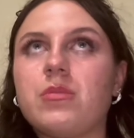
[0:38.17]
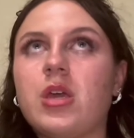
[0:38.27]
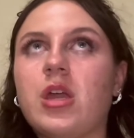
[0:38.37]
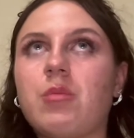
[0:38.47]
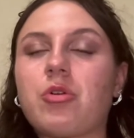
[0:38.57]

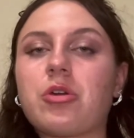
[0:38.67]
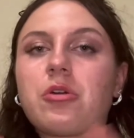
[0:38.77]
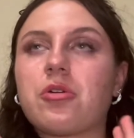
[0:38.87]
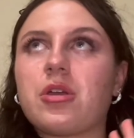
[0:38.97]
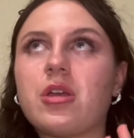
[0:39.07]
And I'm going to
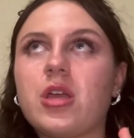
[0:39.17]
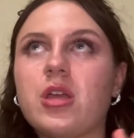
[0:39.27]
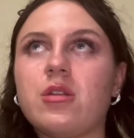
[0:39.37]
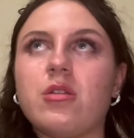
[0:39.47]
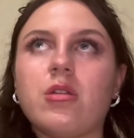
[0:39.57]
go
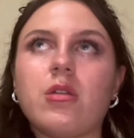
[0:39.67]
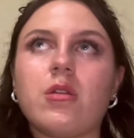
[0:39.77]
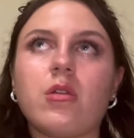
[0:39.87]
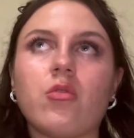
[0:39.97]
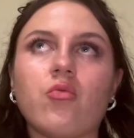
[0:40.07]
in
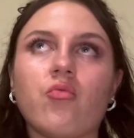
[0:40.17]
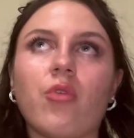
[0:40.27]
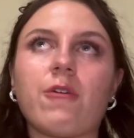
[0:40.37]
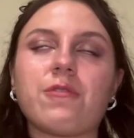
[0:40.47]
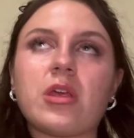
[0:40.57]

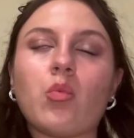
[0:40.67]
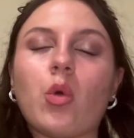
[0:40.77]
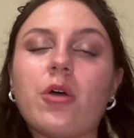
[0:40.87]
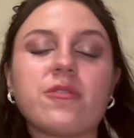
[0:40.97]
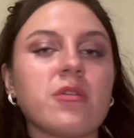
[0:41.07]
roughly
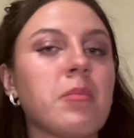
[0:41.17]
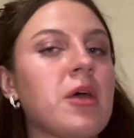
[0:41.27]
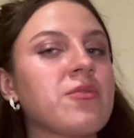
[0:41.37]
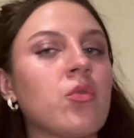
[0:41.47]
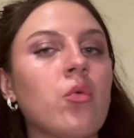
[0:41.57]
worst to
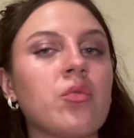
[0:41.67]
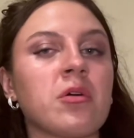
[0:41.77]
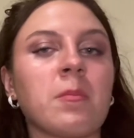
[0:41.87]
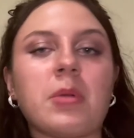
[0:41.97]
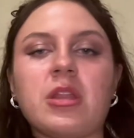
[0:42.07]
best order,
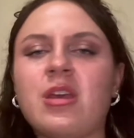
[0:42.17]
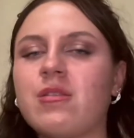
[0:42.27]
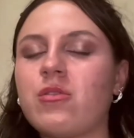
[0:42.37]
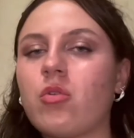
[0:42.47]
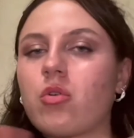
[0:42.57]
but
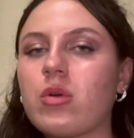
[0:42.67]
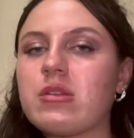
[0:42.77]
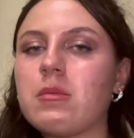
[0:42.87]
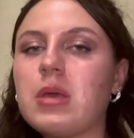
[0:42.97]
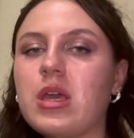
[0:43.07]
it's not going
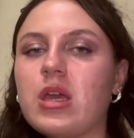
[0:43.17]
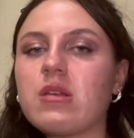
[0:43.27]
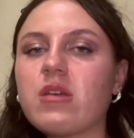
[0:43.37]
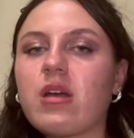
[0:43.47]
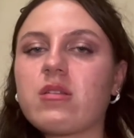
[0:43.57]
to be
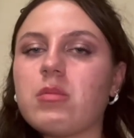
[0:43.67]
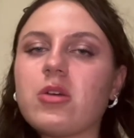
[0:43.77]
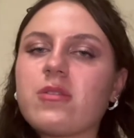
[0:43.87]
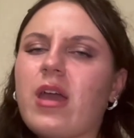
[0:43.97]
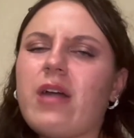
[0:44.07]
exact
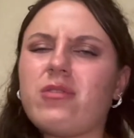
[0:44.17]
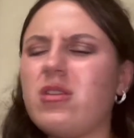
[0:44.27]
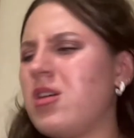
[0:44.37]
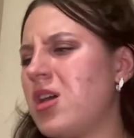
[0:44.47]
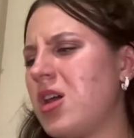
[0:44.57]
because I haven't.
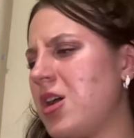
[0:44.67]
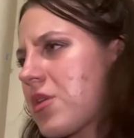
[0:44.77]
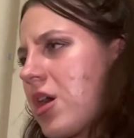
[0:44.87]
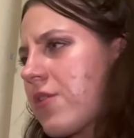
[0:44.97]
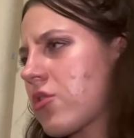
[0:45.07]

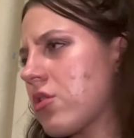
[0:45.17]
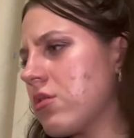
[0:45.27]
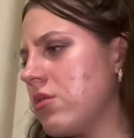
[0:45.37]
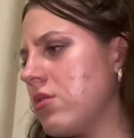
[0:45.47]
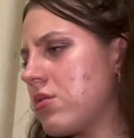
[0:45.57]
I've got
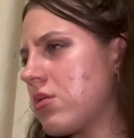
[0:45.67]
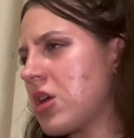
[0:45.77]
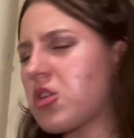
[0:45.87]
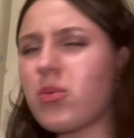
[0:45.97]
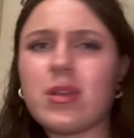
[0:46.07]

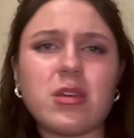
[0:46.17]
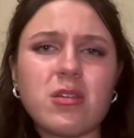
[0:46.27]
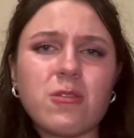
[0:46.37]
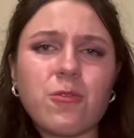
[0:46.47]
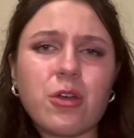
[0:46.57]
like
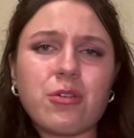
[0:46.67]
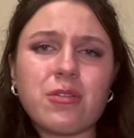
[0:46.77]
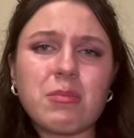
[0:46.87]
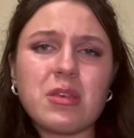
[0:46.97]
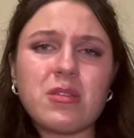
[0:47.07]
20
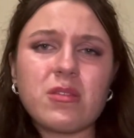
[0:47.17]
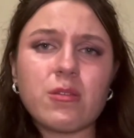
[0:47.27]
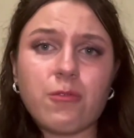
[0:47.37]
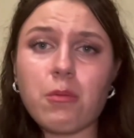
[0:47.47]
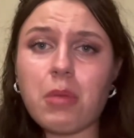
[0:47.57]
fragrance mists
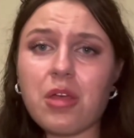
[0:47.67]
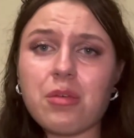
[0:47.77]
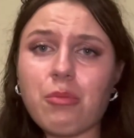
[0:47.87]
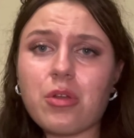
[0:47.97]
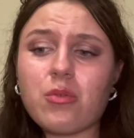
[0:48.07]
from Bath and
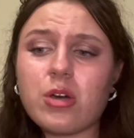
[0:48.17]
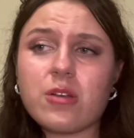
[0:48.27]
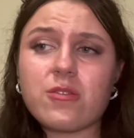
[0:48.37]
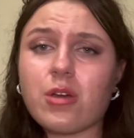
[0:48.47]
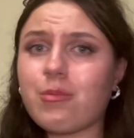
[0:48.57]
Body
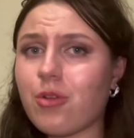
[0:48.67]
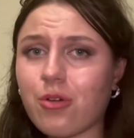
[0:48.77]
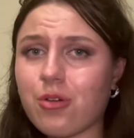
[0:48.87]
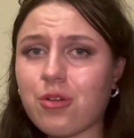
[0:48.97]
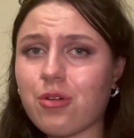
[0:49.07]
Works, so I'm not
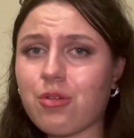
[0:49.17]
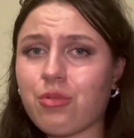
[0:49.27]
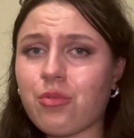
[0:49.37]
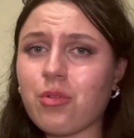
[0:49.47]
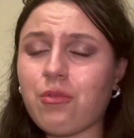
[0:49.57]
going to go
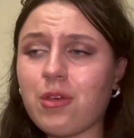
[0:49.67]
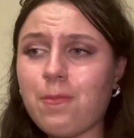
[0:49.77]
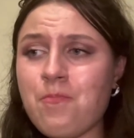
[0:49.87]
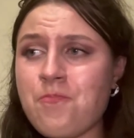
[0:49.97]
through all of them.